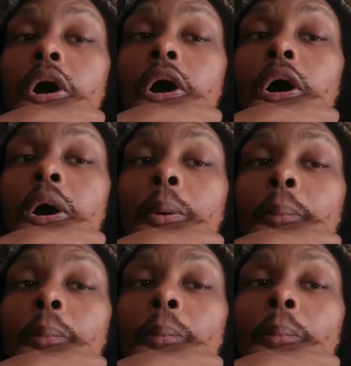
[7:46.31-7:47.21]

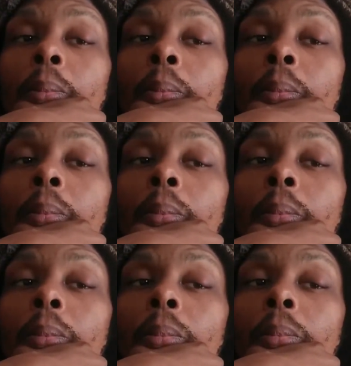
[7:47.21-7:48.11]
Um,
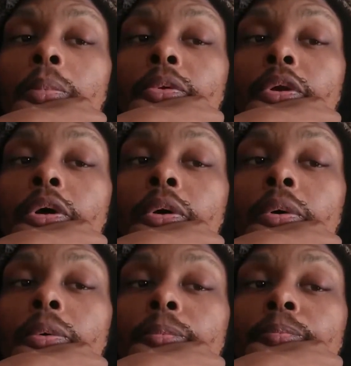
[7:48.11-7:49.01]
you
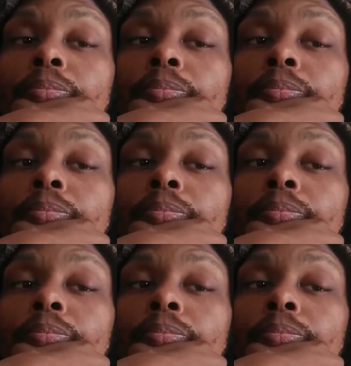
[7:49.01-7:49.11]
know,